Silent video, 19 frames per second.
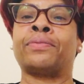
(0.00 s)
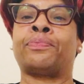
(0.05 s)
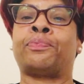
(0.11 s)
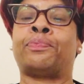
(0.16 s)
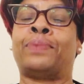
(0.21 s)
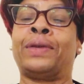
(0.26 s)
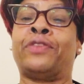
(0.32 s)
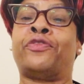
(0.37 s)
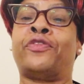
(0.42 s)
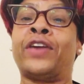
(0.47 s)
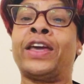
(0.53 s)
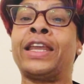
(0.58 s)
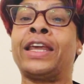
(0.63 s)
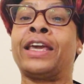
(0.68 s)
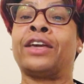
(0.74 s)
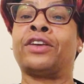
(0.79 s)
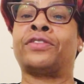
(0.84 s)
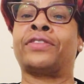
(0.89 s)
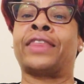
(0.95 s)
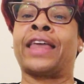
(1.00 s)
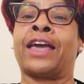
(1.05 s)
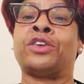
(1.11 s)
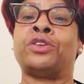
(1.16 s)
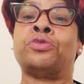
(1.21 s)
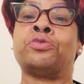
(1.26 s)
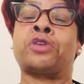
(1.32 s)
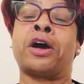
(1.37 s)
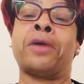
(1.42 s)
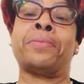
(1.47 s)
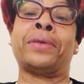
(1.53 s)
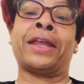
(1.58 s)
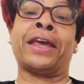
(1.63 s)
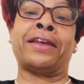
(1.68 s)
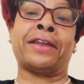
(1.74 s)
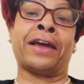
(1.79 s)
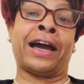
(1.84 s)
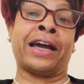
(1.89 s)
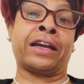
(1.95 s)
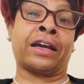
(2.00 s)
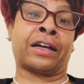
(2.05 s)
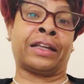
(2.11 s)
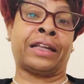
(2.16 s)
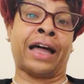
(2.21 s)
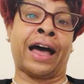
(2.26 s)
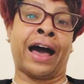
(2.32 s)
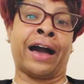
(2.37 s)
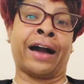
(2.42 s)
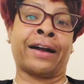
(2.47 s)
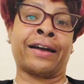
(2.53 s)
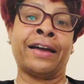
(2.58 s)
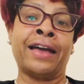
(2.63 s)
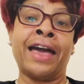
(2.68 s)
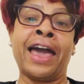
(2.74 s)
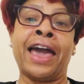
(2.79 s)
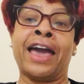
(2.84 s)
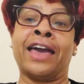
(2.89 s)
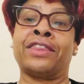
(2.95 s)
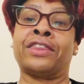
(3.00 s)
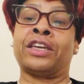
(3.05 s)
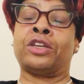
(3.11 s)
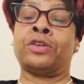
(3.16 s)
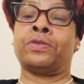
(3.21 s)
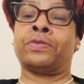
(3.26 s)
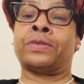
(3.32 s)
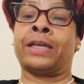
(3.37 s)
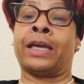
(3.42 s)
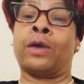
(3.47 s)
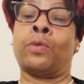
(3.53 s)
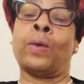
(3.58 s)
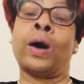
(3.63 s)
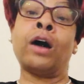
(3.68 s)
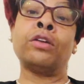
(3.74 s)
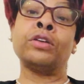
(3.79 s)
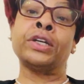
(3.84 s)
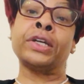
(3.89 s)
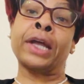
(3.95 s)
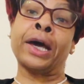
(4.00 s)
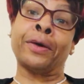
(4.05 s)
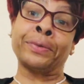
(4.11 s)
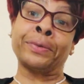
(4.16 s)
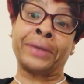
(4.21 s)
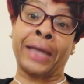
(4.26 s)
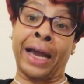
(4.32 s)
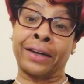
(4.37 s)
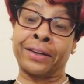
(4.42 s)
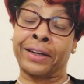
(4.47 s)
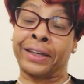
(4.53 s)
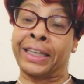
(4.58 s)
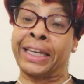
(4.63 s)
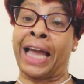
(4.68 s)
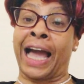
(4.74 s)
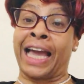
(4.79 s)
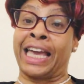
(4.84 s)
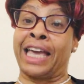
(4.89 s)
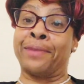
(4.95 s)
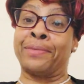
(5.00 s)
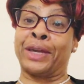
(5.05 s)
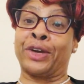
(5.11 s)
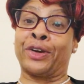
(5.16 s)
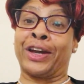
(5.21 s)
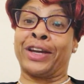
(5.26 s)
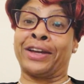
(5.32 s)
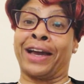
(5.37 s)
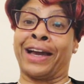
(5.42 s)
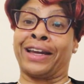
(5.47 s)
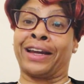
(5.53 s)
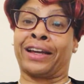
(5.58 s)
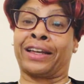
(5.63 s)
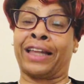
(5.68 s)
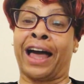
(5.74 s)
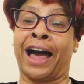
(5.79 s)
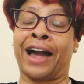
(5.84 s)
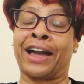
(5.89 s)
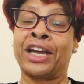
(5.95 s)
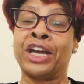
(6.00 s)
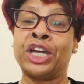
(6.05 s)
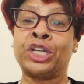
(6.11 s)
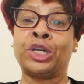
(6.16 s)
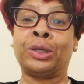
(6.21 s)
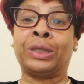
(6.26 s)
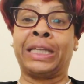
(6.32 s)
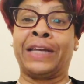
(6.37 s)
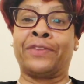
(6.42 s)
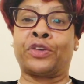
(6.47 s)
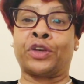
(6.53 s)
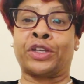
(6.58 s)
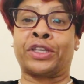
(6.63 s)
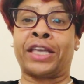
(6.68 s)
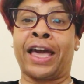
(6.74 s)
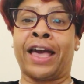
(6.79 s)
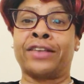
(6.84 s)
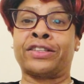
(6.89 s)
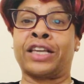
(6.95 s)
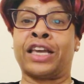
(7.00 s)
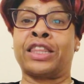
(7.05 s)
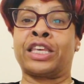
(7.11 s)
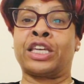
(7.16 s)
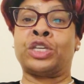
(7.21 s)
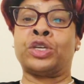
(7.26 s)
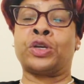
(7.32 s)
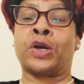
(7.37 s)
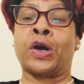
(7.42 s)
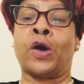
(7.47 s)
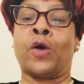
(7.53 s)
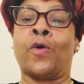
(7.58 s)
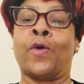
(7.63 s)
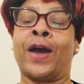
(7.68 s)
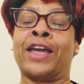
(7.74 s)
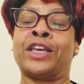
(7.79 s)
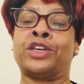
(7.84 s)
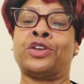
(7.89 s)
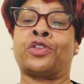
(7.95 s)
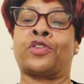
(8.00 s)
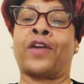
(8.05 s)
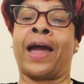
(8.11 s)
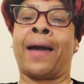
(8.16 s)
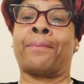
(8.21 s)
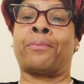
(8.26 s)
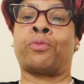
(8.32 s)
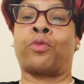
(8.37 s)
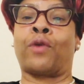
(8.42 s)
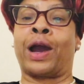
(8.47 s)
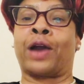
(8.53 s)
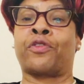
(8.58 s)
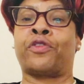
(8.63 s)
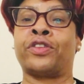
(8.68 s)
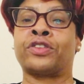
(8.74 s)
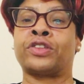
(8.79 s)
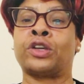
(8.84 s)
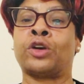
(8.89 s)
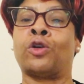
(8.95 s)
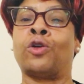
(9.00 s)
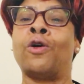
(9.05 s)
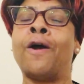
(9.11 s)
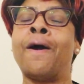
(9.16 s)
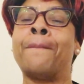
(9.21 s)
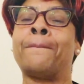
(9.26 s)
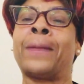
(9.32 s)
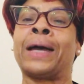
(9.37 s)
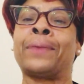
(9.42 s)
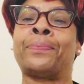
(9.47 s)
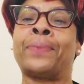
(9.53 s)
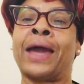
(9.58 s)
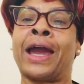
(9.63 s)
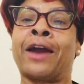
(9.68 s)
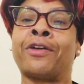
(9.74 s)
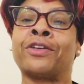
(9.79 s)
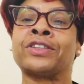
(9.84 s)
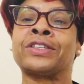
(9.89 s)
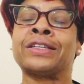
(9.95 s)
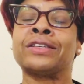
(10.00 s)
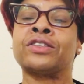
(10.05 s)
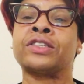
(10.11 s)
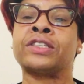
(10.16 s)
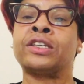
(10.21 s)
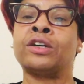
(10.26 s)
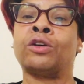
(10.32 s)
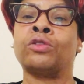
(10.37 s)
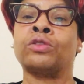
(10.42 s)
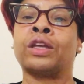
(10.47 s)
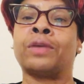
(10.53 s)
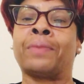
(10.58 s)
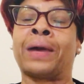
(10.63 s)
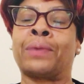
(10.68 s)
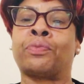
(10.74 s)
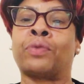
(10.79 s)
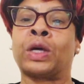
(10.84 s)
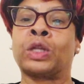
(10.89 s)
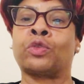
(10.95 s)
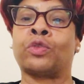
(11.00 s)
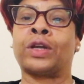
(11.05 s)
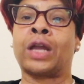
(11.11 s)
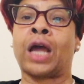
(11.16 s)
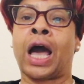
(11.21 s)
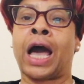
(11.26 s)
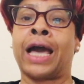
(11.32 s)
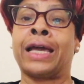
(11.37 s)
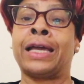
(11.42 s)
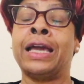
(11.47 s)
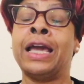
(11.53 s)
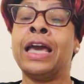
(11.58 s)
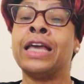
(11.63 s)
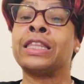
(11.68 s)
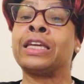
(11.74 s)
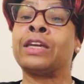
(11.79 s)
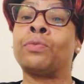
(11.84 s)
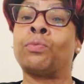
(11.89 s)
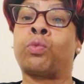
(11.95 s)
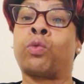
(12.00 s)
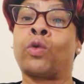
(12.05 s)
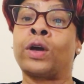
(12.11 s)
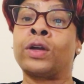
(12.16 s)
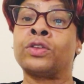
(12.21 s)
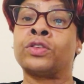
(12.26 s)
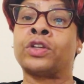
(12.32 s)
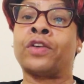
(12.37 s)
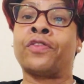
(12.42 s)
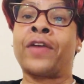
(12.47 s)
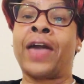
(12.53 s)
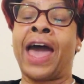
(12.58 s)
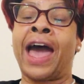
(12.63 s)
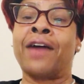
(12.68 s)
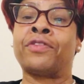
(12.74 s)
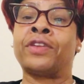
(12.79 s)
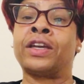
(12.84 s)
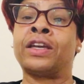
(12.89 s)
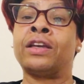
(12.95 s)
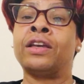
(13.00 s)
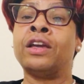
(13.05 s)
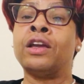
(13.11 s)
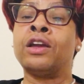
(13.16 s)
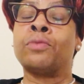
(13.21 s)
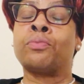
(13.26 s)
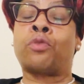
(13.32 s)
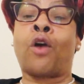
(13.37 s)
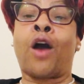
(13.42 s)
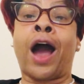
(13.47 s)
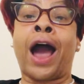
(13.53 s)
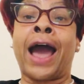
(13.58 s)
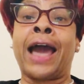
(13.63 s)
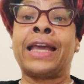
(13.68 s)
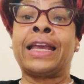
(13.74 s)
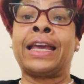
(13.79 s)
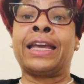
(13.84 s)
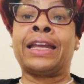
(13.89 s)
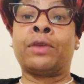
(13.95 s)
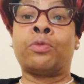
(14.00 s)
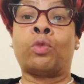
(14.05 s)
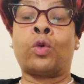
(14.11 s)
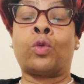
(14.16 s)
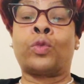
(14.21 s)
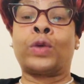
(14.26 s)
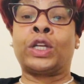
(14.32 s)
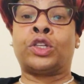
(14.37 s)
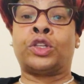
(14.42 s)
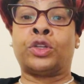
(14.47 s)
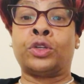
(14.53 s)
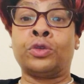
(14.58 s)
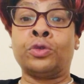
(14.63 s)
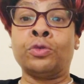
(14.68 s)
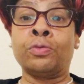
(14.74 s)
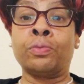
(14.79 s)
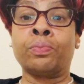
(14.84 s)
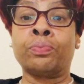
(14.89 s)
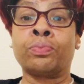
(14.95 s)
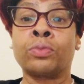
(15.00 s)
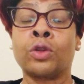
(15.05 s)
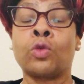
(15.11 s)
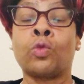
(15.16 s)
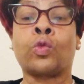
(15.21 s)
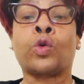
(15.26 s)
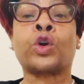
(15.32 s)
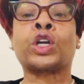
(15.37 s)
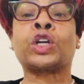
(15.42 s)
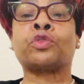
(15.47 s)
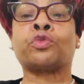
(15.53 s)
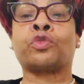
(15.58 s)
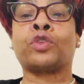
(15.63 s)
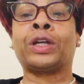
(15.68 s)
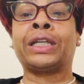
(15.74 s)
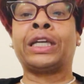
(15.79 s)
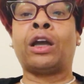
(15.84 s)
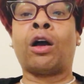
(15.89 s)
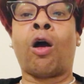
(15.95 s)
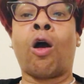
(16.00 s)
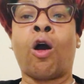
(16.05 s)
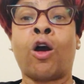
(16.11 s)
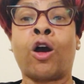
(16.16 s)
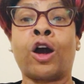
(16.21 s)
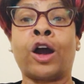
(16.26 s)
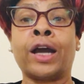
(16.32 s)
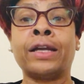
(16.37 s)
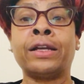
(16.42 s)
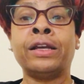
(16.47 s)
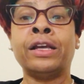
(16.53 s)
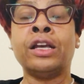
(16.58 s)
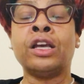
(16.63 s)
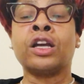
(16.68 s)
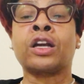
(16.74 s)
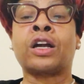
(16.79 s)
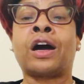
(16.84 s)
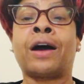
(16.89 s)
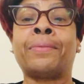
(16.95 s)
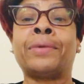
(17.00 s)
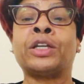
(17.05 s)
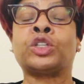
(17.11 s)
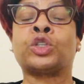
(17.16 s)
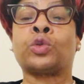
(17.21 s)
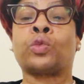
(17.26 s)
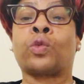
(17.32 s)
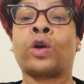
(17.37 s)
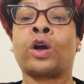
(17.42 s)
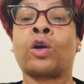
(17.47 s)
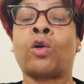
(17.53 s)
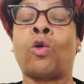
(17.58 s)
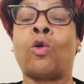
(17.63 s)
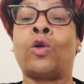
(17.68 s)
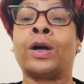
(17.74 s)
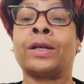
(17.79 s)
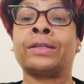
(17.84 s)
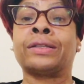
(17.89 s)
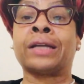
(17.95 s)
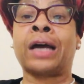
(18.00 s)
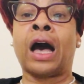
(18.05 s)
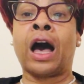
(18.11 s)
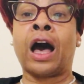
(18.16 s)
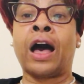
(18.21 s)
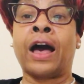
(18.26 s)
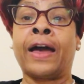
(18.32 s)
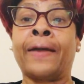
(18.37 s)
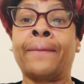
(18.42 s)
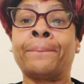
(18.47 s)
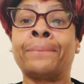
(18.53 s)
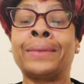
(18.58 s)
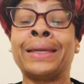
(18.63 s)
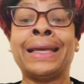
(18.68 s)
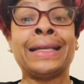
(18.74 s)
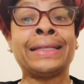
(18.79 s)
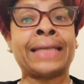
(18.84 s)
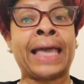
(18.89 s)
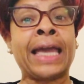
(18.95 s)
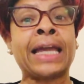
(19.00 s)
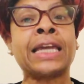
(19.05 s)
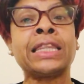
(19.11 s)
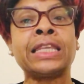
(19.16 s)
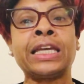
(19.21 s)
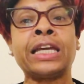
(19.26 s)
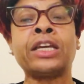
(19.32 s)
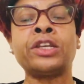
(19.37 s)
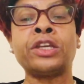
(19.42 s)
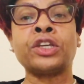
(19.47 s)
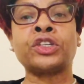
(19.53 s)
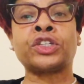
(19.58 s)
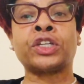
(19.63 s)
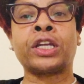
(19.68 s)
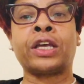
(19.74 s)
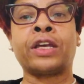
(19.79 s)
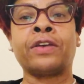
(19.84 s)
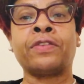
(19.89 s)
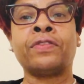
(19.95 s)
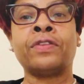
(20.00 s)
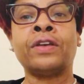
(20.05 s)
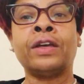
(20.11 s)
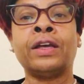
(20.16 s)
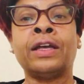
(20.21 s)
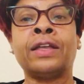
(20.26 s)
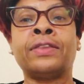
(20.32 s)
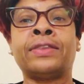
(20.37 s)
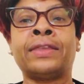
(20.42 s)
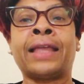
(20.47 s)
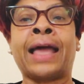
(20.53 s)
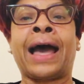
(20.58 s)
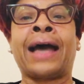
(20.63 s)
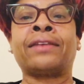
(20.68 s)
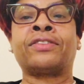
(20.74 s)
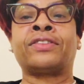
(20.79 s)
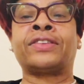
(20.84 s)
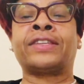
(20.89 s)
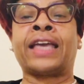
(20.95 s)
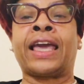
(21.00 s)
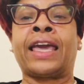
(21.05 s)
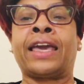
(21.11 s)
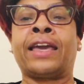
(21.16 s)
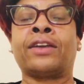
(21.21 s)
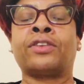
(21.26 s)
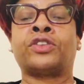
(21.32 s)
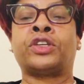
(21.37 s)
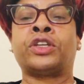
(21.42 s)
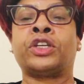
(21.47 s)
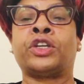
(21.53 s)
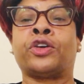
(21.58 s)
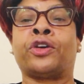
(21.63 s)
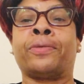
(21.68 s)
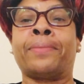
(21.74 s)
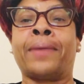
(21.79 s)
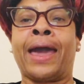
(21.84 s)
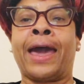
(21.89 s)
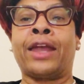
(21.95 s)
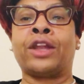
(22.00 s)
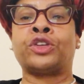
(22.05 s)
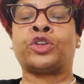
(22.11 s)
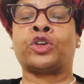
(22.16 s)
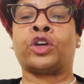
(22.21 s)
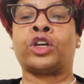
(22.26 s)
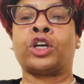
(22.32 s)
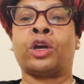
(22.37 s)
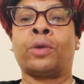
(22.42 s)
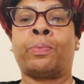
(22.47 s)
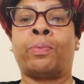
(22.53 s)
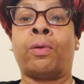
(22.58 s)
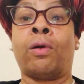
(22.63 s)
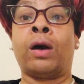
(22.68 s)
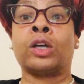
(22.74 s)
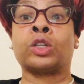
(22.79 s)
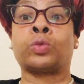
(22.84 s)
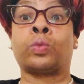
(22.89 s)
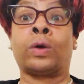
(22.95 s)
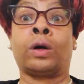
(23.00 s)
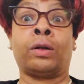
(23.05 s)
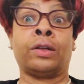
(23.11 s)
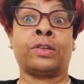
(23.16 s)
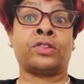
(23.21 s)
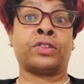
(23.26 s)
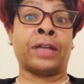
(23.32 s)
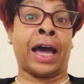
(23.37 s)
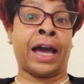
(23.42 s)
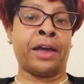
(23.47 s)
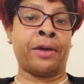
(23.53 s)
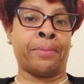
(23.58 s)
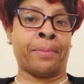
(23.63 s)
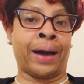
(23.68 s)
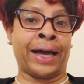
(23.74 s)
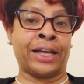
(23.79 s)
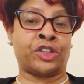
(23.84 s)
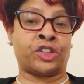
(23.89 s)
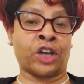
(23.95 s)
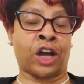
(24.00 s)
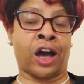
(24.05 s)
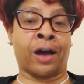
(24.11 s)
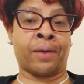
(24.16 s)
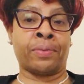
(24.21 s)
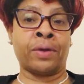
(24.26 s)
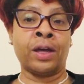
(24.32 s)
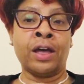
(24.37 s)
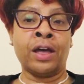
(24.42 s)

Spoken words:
befitting that you come in at 9 o'clock and then you say, well, technically I am here at 9 o'clock. You leave your desk and then you go and you grab breakfast. So my parents instilled in my brother and I the importance of having pride in what we do, working really hard, coming to work on time, taking the initiative. Not saying to your manager or your boss, well, it's not in my job